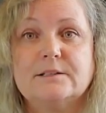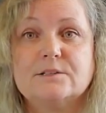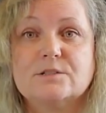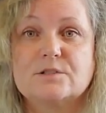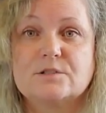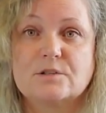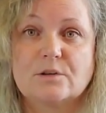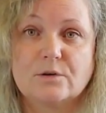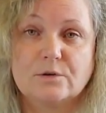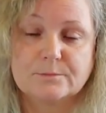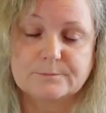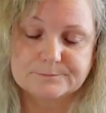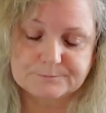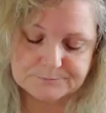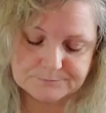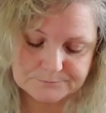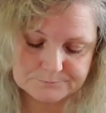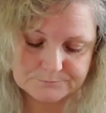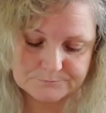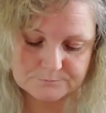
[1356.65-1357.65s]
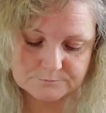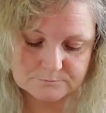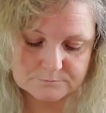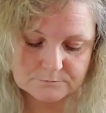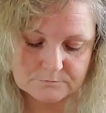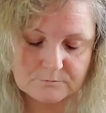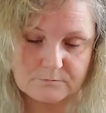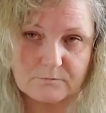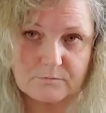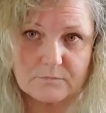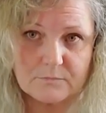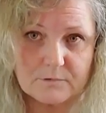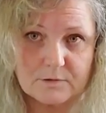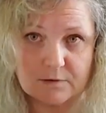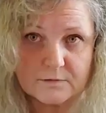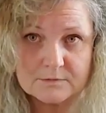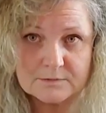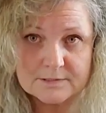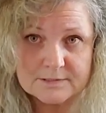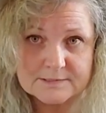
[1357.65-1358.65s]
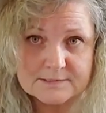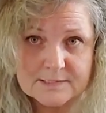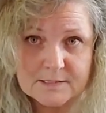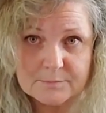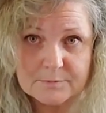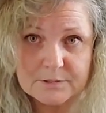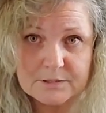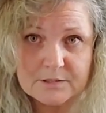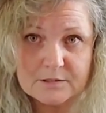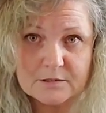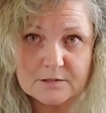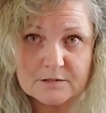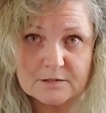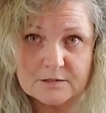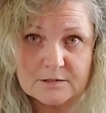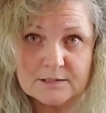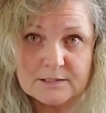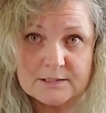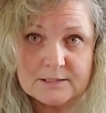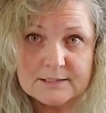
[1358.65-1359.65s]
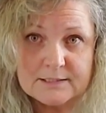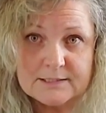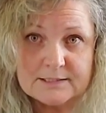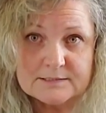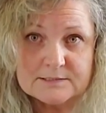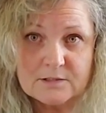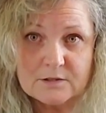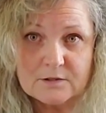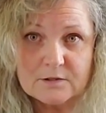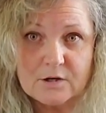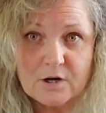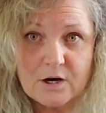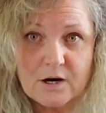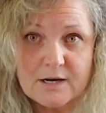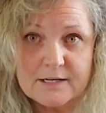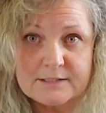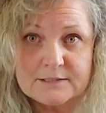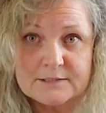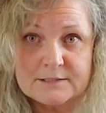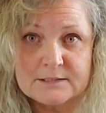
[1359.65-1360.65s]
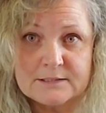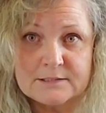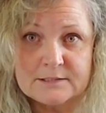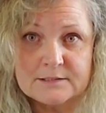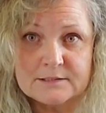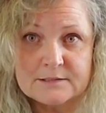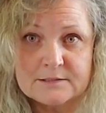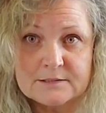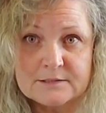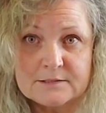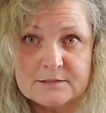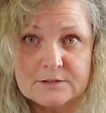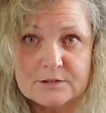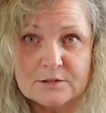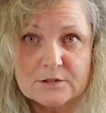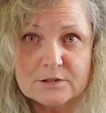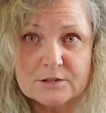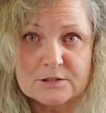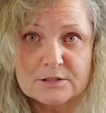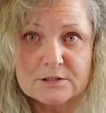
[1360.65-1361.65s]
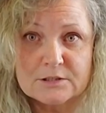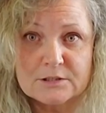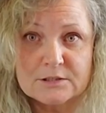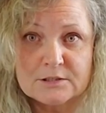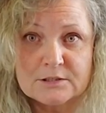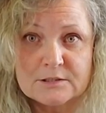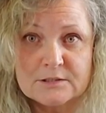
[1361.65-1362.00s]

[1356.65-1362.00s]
So this up here is all cotton yarn.